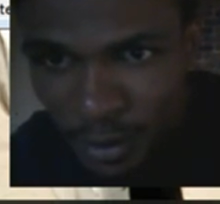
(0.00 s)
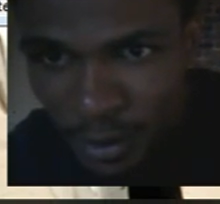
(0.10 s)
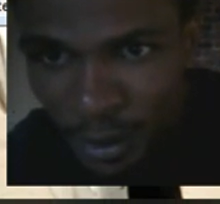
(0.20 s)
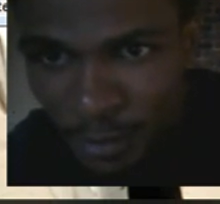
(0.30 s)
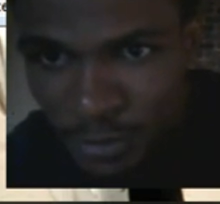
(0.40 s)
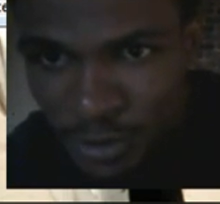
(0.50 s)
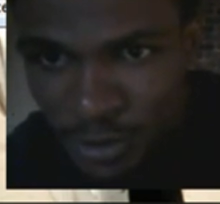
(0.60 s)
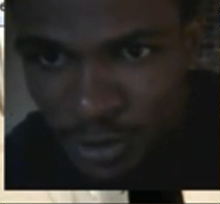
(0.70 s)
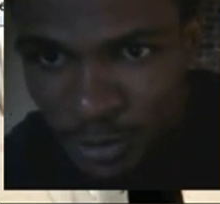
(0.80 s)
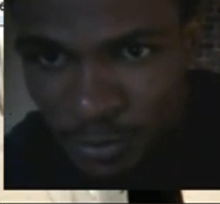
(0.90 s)
I'm using the
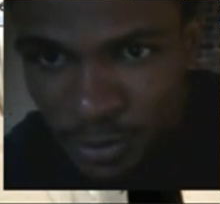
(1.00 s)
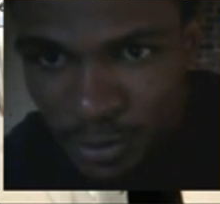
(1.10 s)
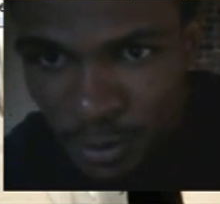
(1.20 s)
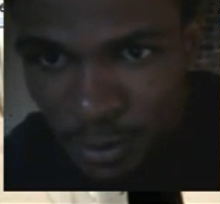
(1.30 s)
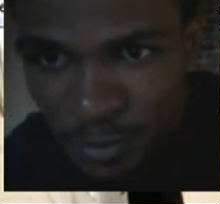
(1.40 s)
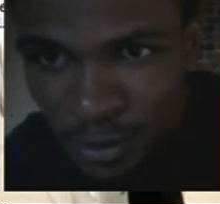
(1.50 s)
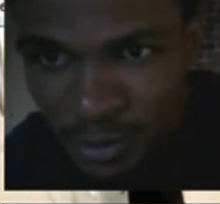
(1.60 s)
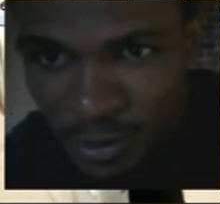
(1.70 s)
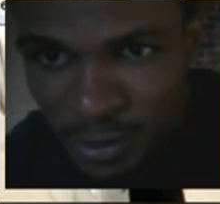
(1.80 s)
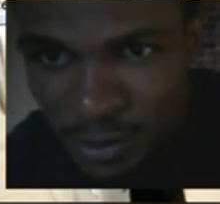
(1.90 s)
PLC
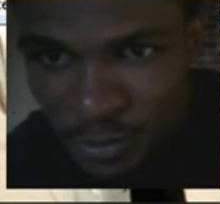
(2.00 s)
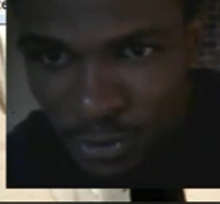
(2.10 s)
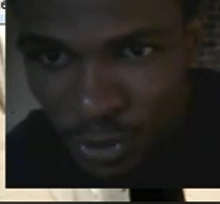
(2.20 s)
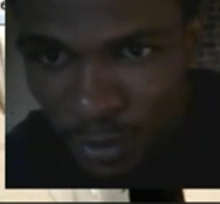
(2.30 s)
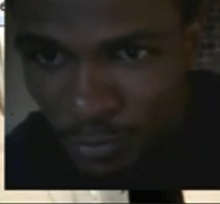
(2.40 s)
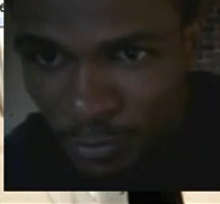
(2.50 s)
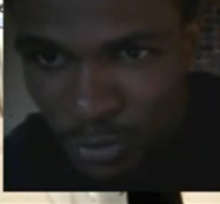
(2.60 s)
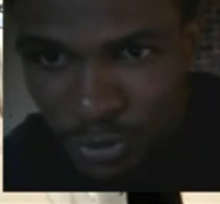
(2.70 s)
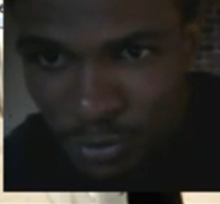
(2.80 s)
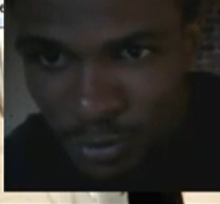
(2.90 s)
sim, so I'm going
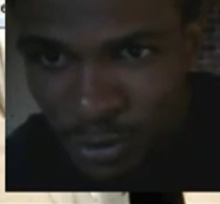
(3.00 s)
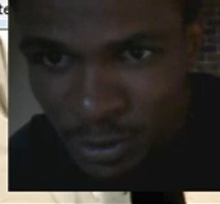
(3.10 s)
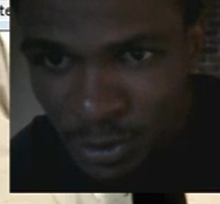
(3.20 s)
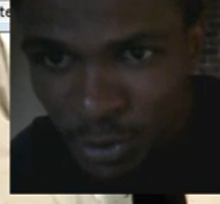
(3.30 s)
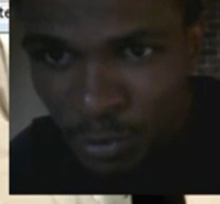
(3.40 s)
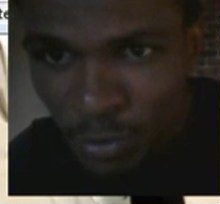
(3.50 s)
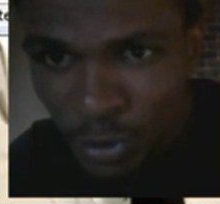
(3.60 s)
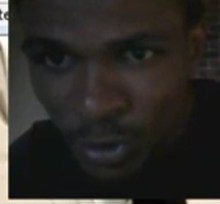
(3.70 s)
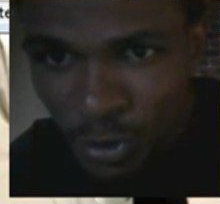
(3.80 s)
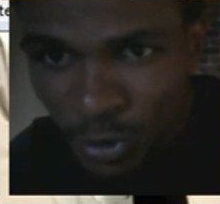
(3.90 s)
to be
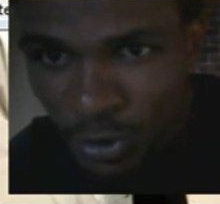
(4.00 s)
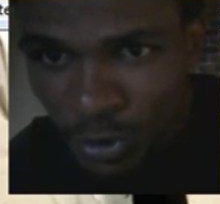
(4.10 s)
more